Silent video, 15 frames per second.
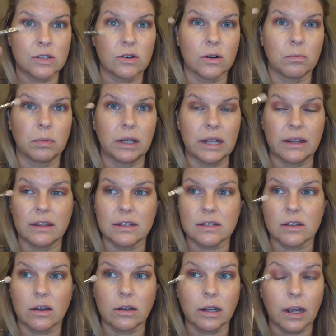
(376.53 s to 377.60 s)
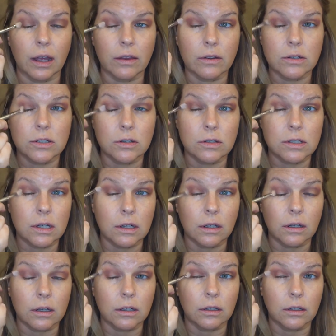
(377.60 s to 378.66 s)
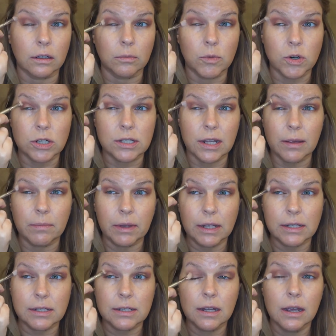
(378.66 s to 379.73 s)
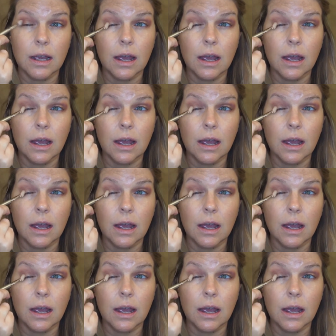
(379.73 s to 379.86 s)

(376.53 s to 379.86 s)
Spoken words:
sort of blend this all together so it's gonna look a little more seamless.